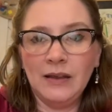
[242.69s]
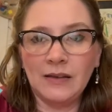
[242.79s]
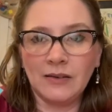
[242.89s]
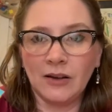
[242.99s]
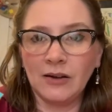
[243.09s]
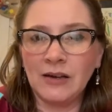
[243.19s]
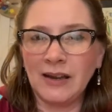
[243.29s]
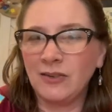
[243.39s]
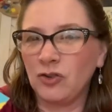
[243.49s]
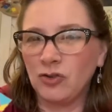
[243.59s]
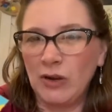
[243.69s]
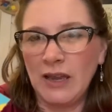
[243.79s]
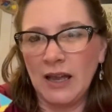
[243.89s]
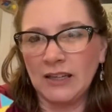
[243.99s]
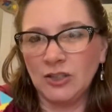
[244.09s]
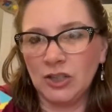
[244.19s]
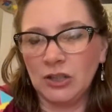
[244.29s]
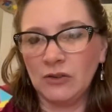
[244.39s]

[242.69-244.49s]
It's got a nice straight edge.